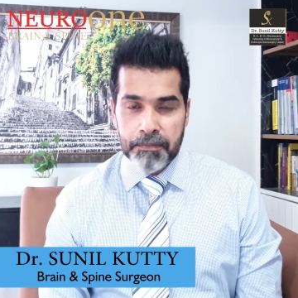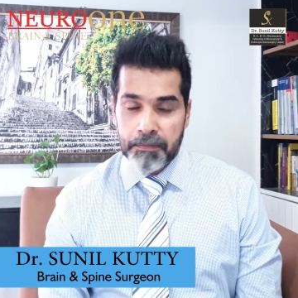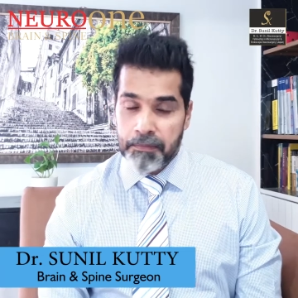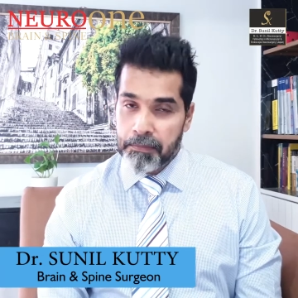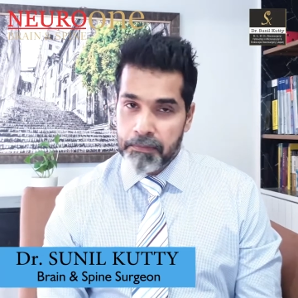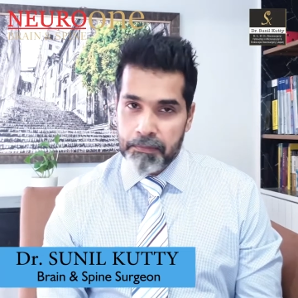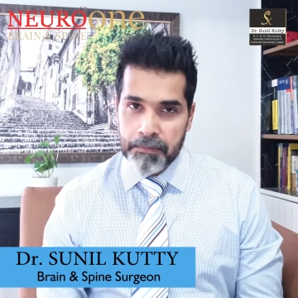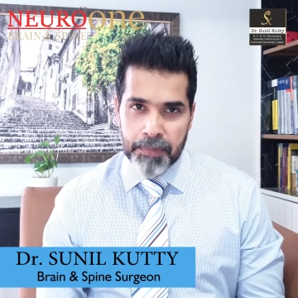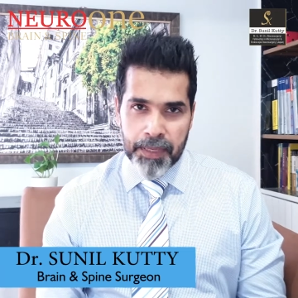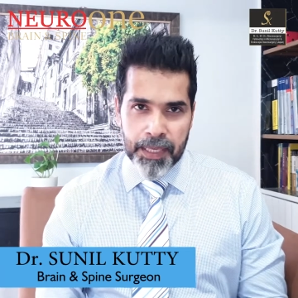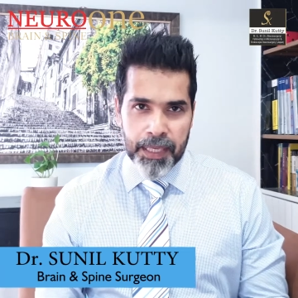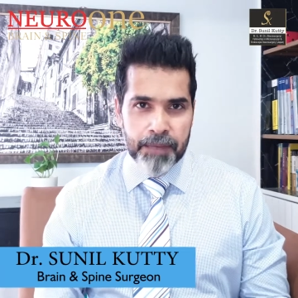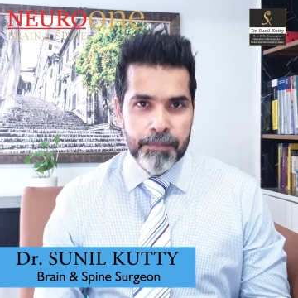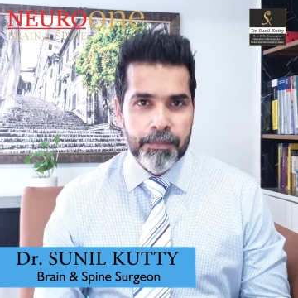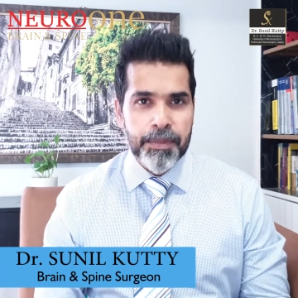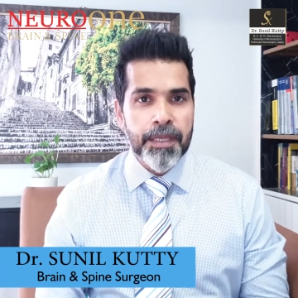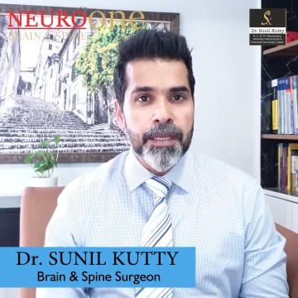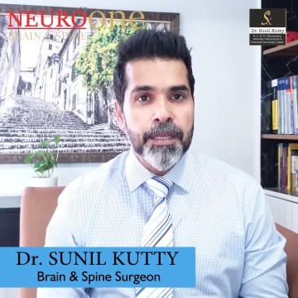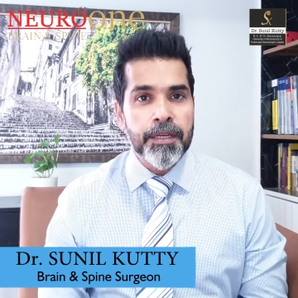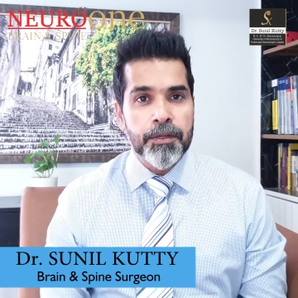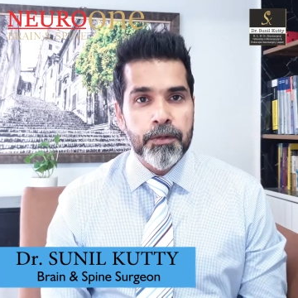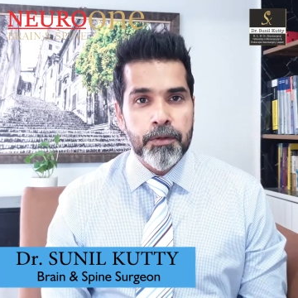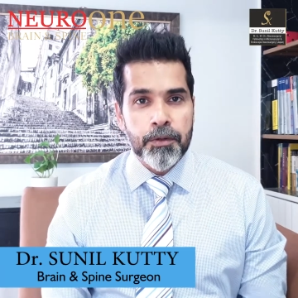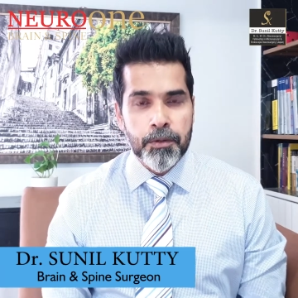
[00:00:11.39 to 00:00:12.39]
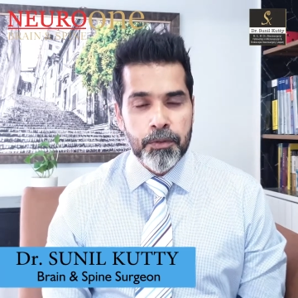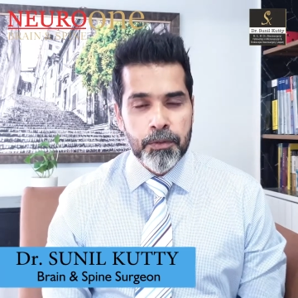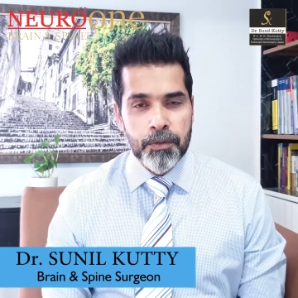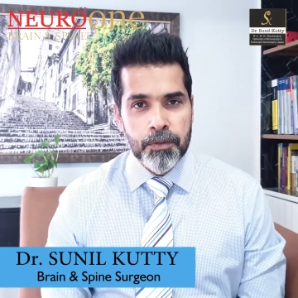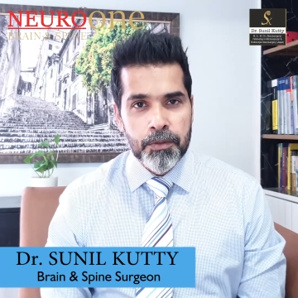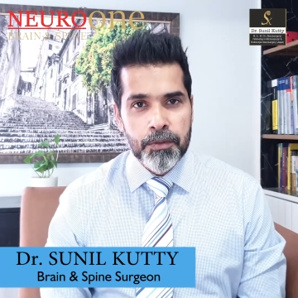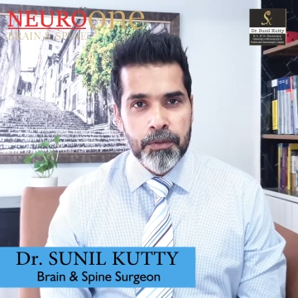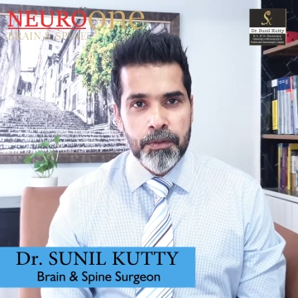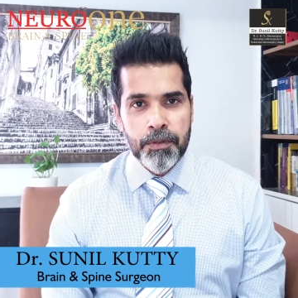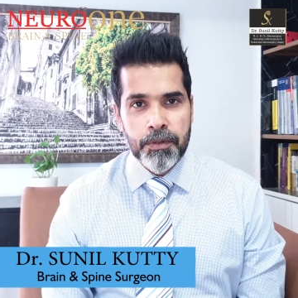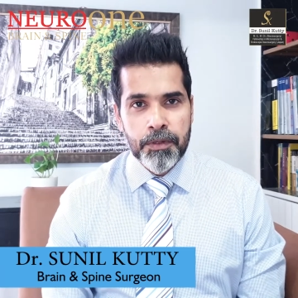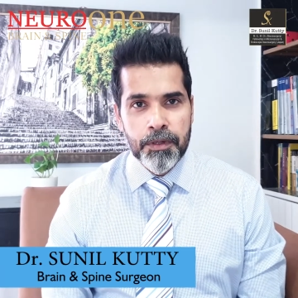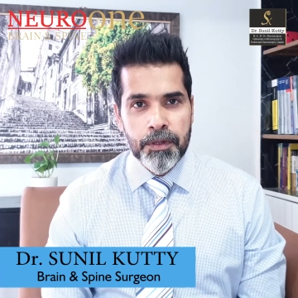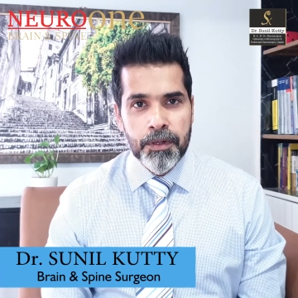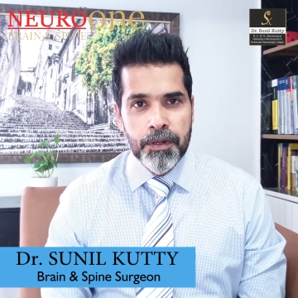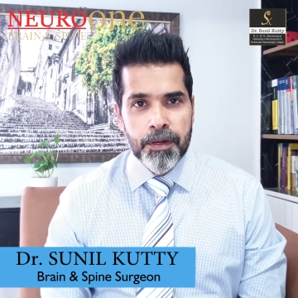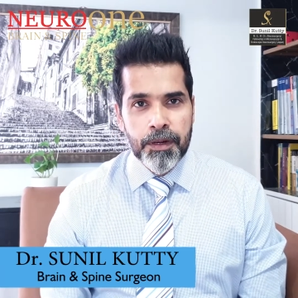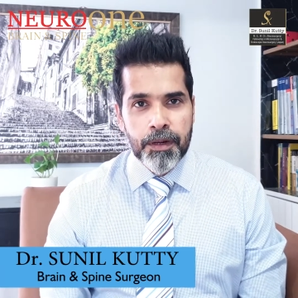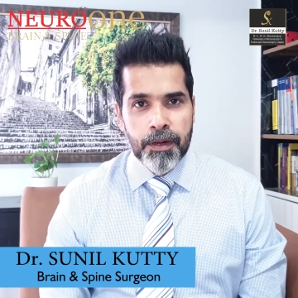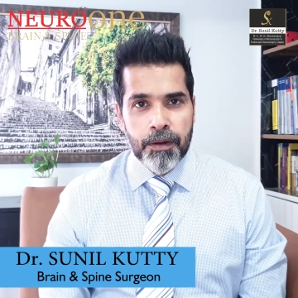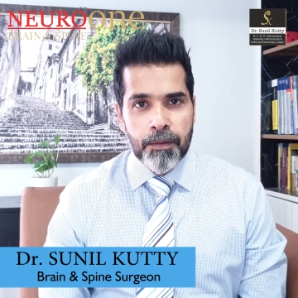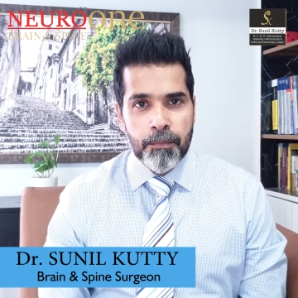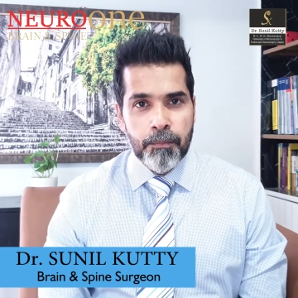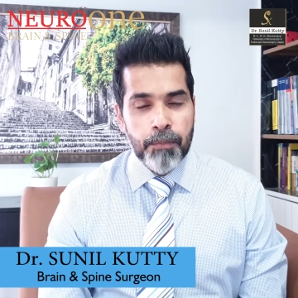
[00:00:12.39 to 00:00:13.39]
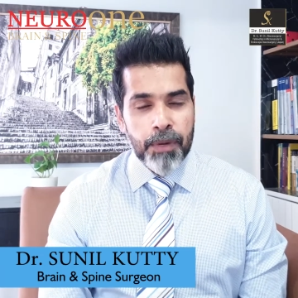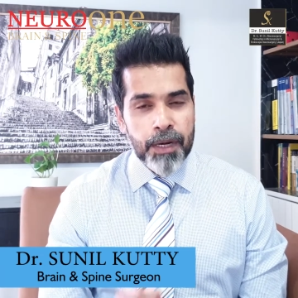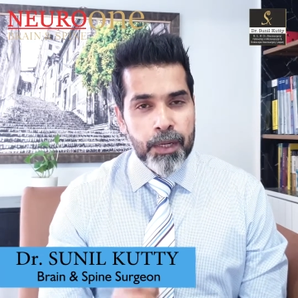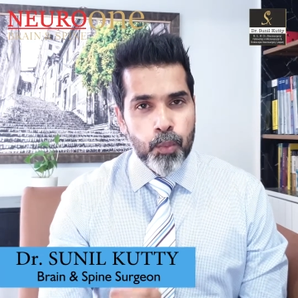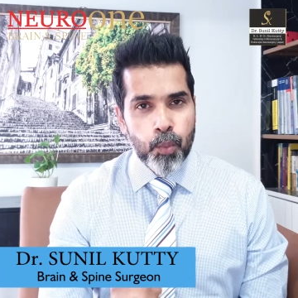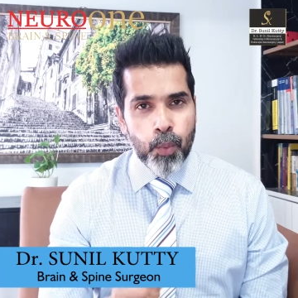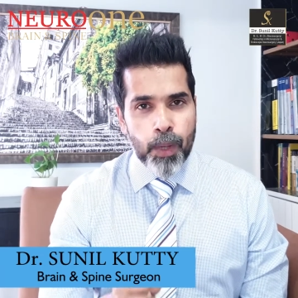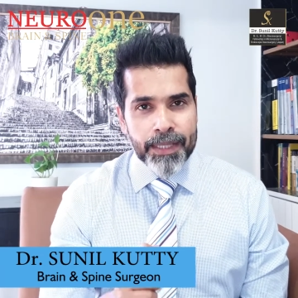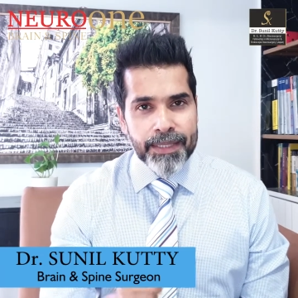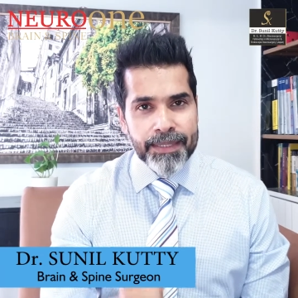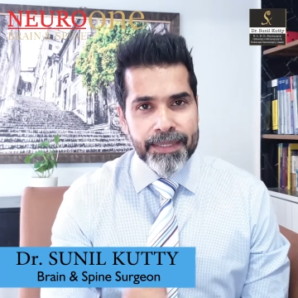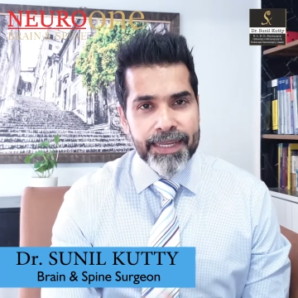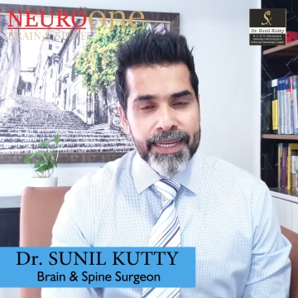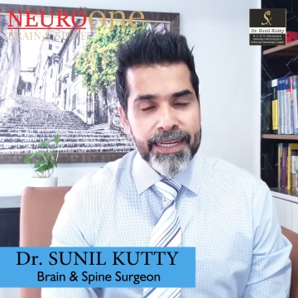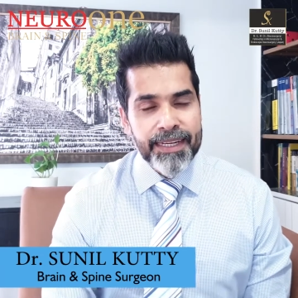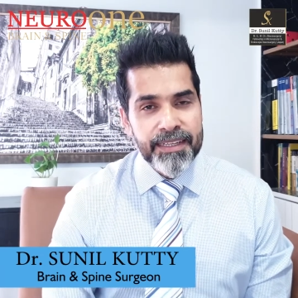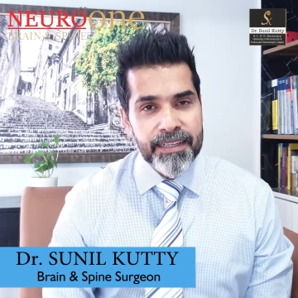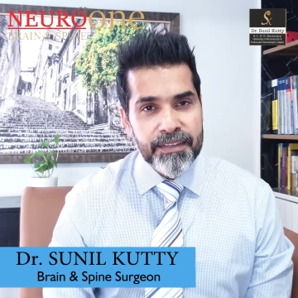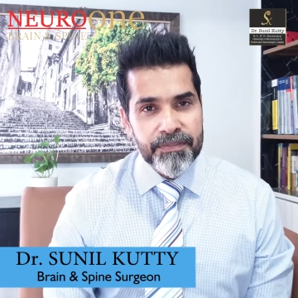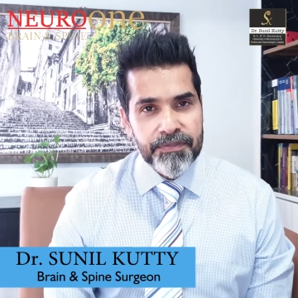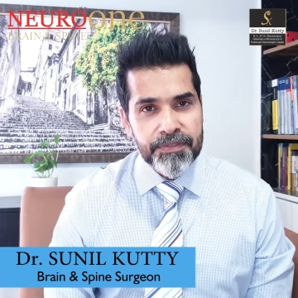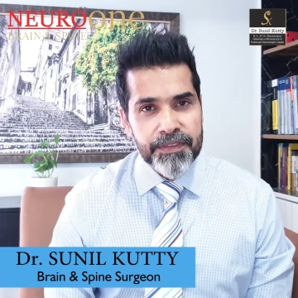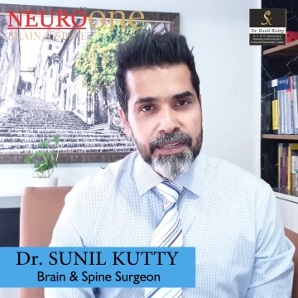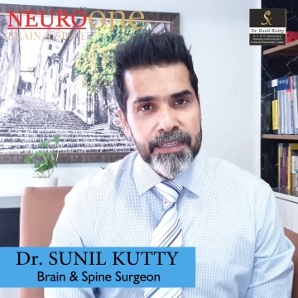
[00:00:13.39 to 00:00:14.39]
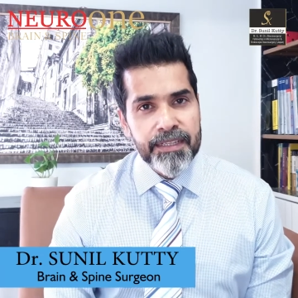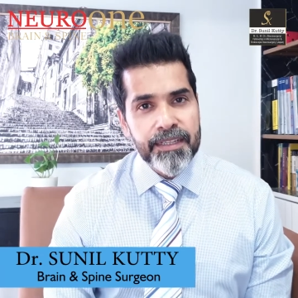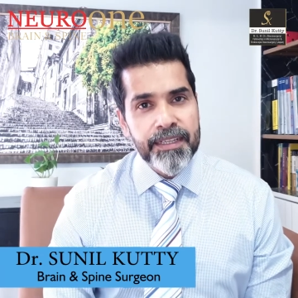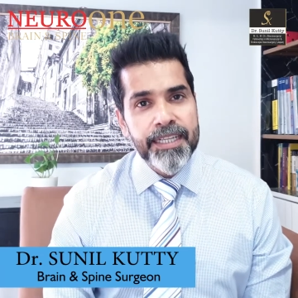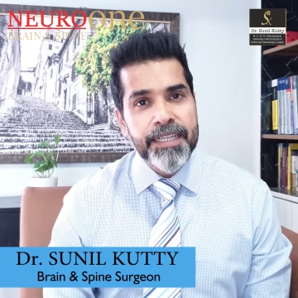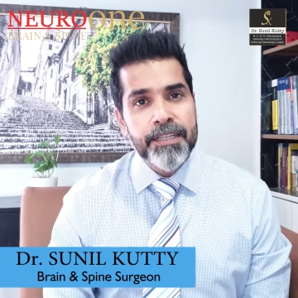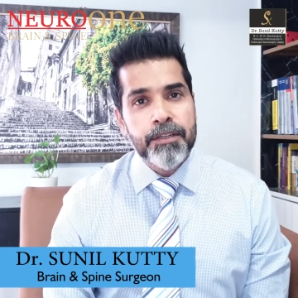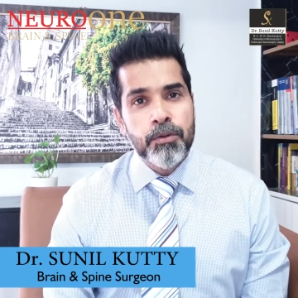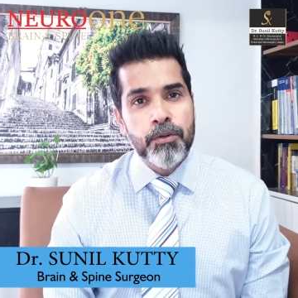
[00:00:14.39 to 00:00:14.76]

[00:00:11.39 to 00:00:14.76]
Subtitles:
Maybe true. But one thing definitely